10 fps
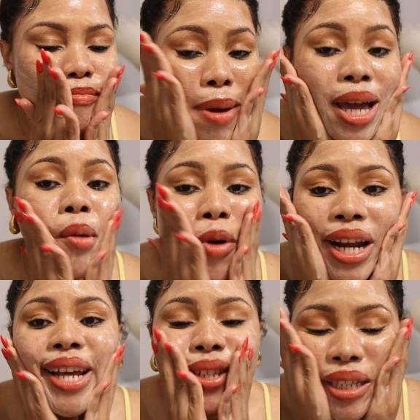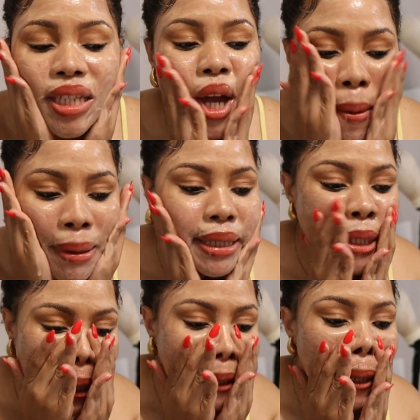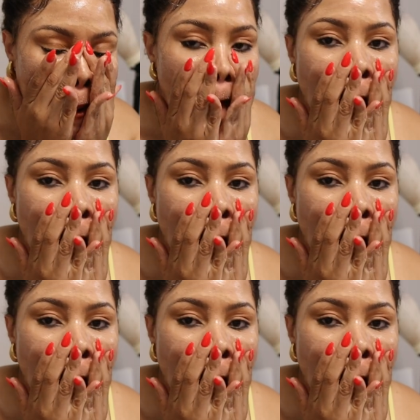Makeup on last year, makes good.